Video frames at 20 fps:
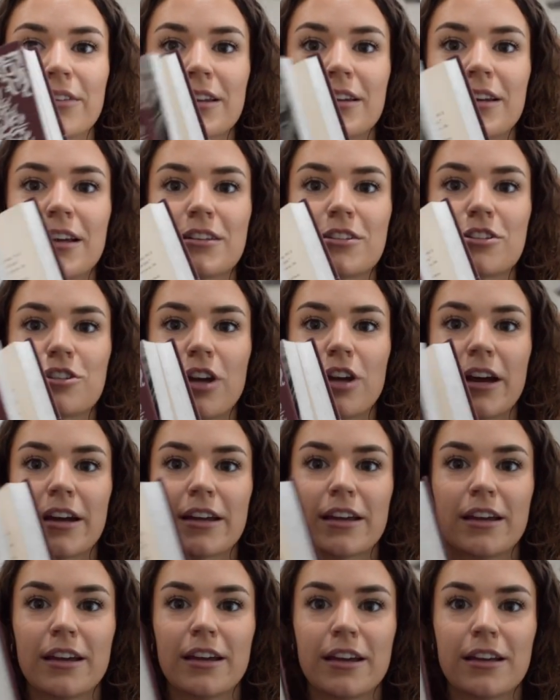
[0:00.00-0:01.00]
the dust
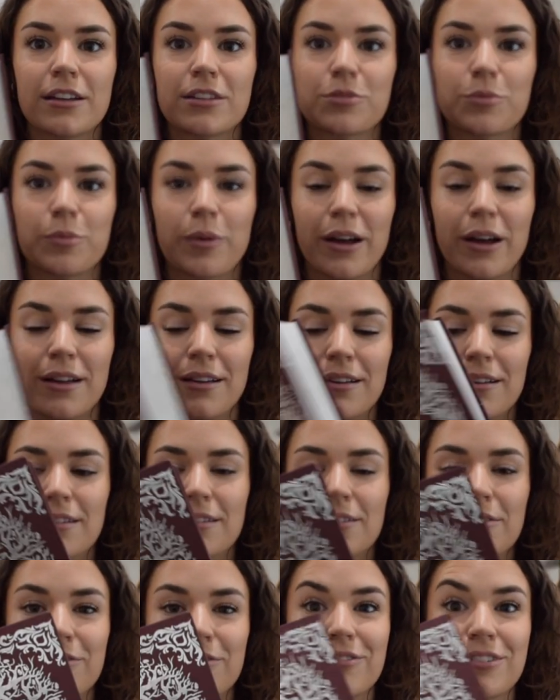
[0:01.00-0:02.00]
jacket as
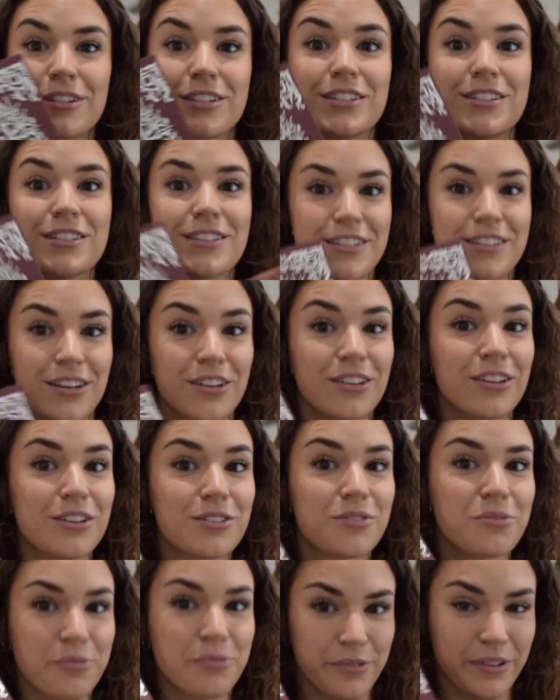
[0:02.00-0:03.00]
well, which still
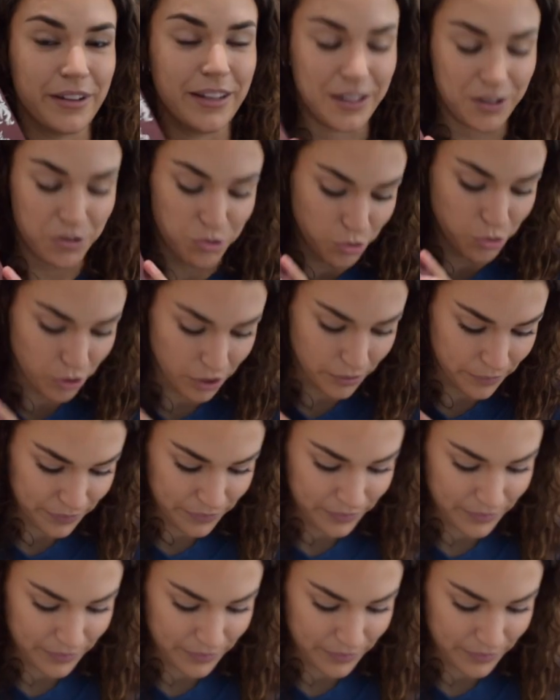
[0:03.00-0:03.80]
looks really cool.